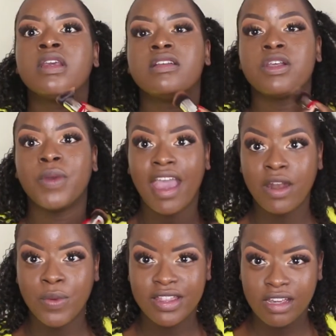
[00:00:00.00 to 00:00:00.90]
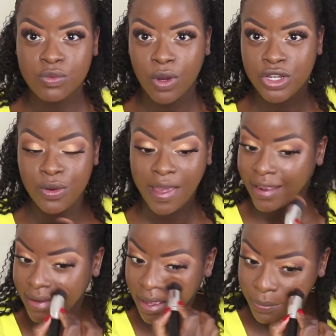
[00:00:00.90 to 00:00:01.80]
So again, with this one, you
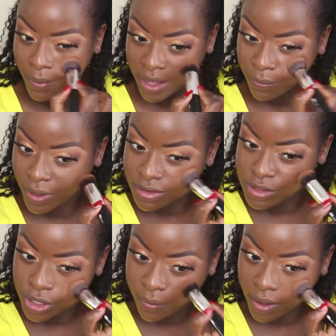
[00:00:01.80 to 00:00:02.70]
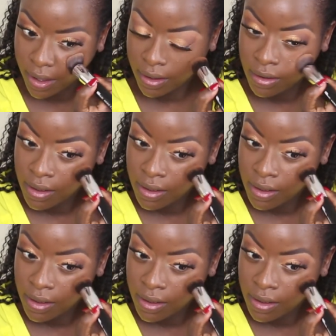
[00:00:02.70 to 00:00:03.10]
can get away with doing